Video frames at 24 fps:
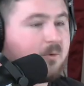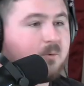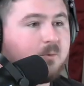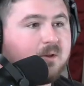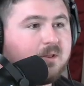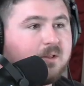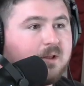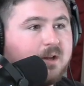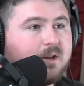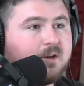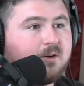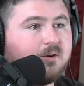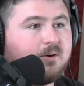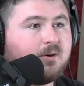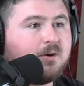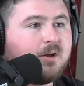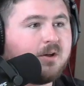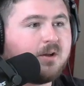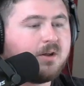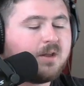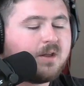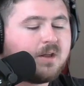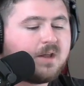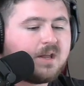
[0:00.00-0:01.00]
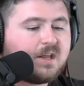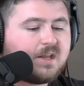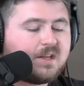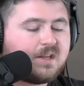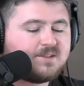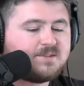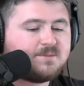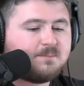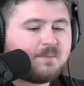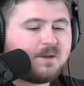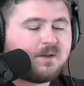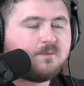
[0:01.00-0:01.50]
like it or not,
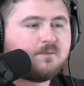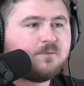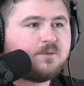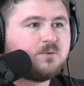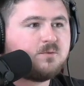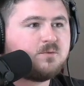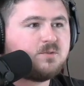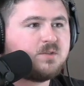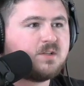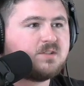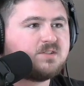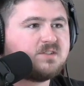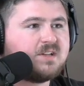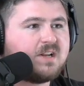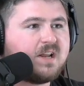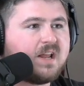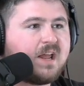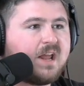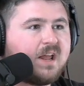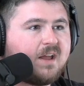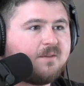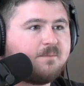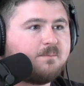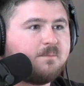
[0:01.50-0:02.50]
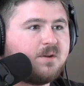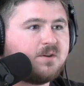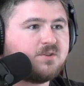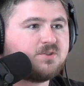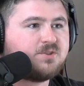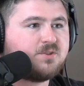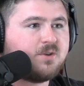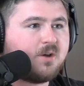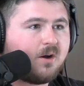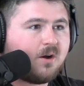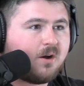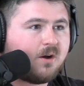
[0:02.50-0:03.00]
is Mountain View doesn't have much
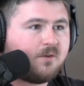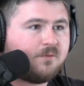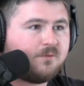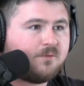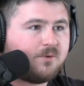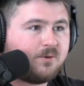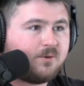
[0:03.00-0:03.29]
to offer